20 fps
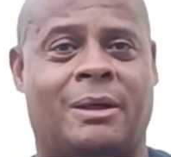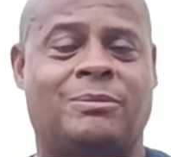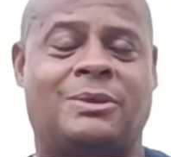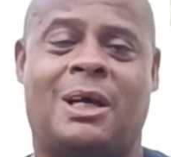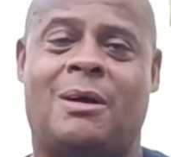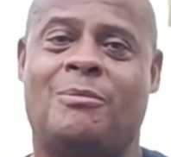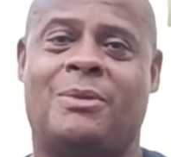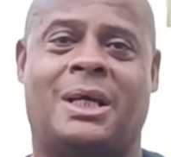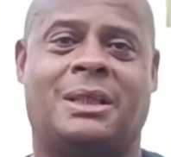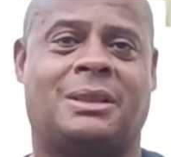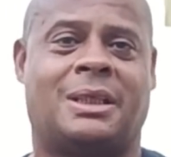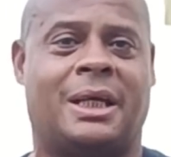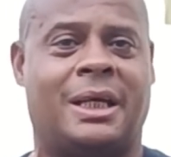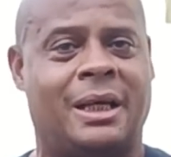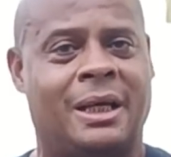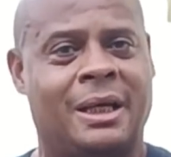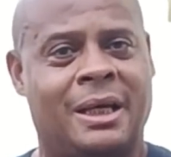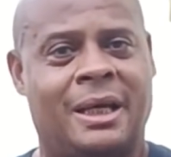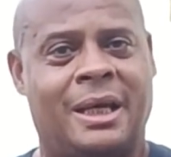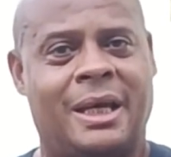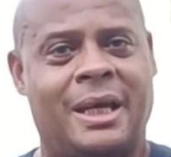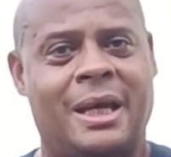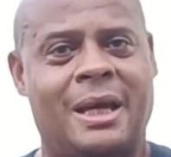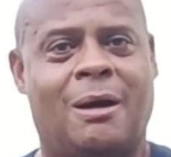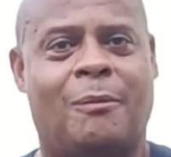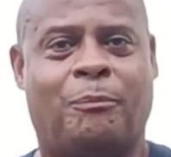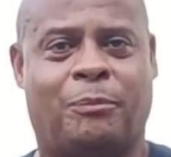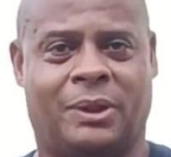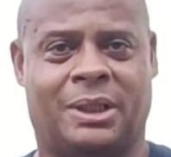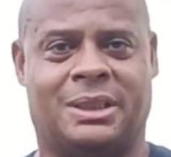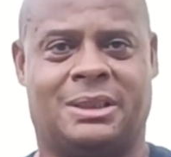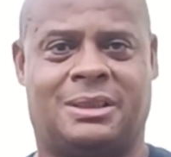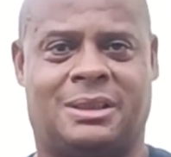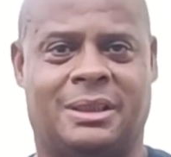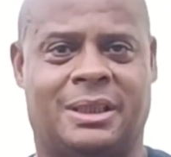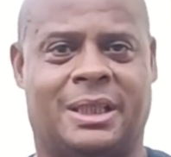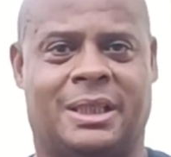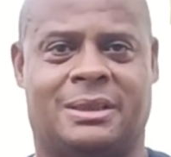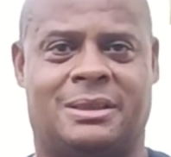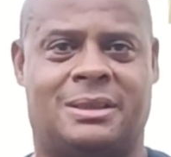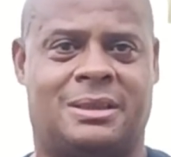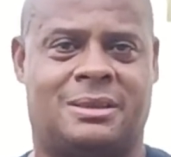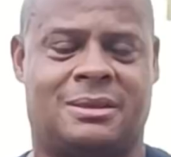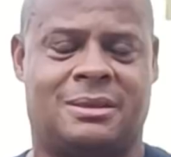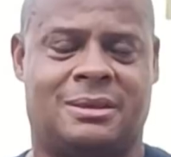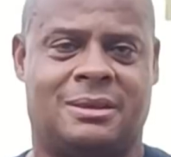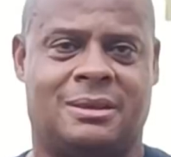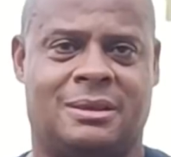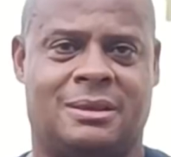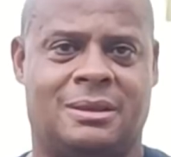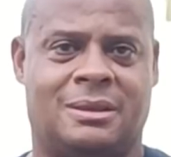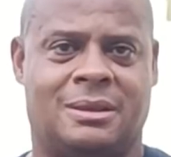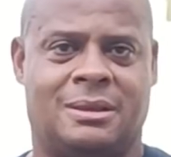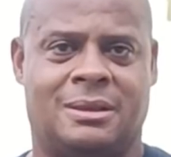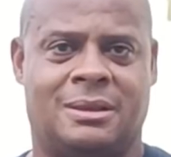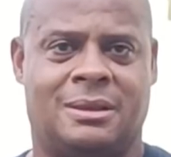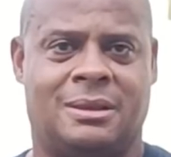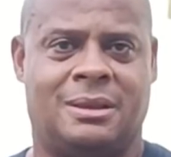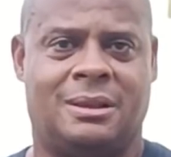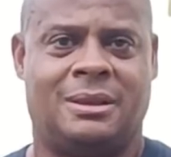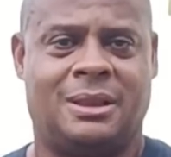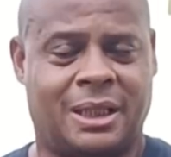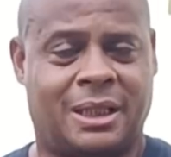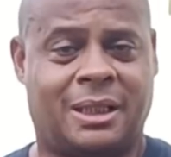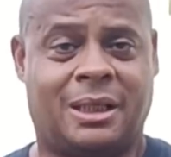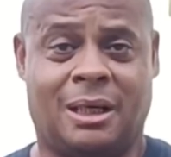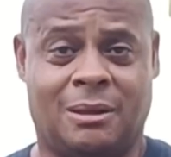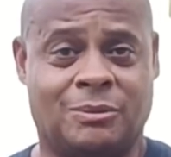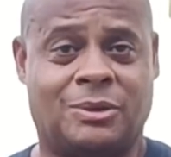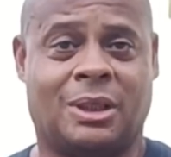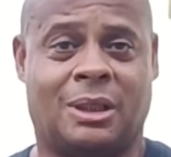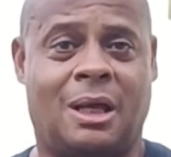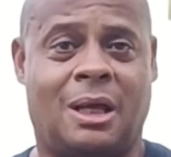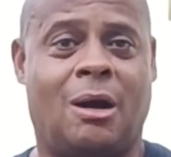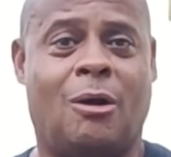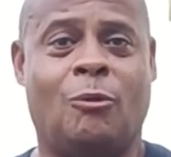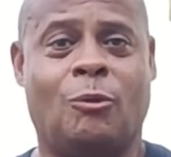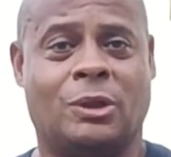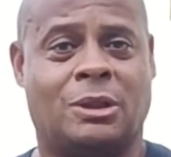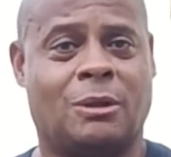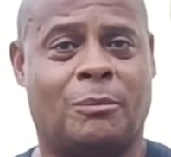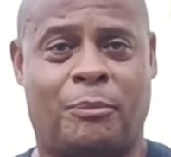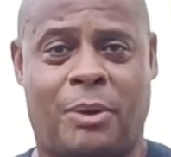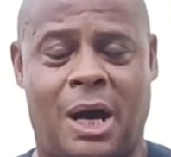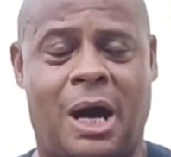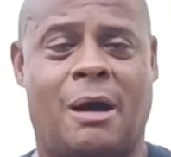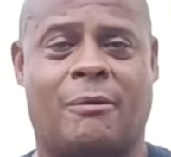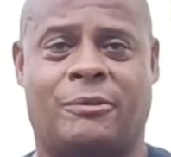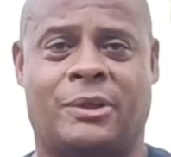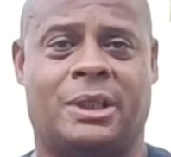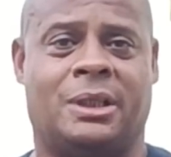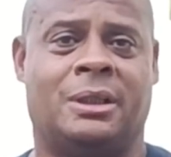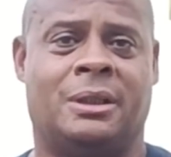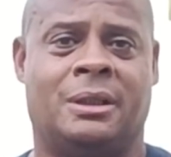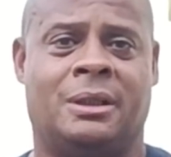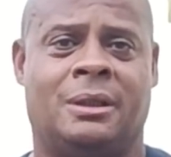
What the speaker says: I'm talking about the helplessness that comes along with the poverty.